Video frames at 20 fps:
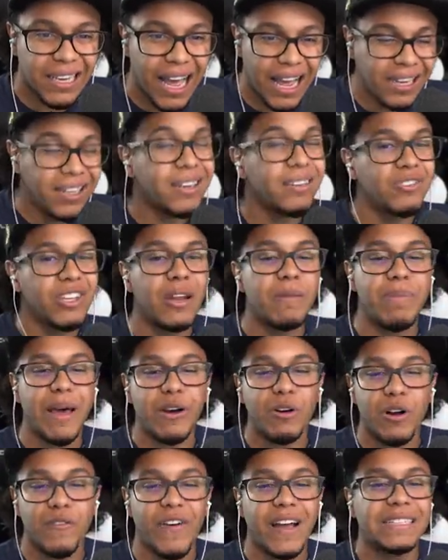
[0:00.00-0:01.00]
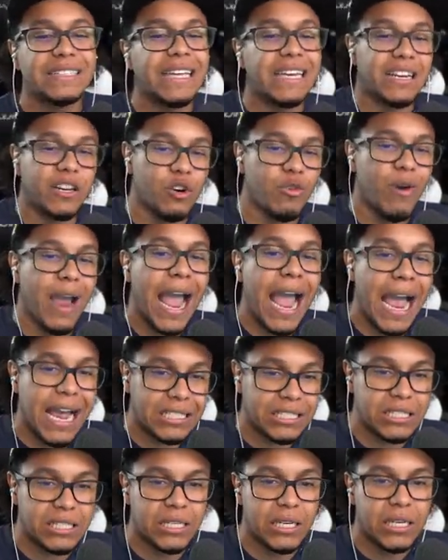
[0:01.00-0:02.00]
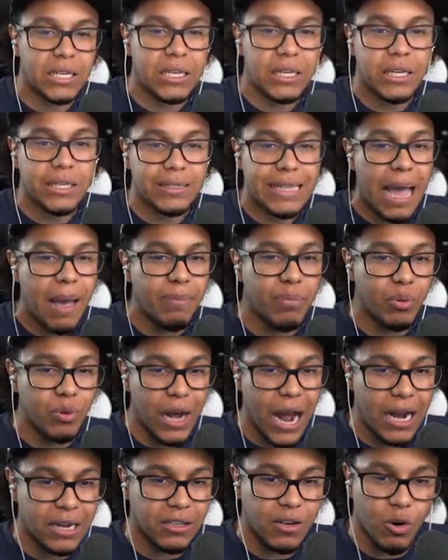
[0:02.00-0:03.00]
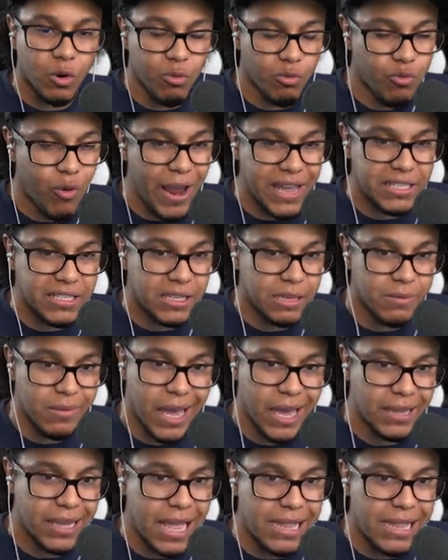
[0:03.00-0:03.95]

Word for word: I could have done better if I didn't crash. That Bugatti crazy, man.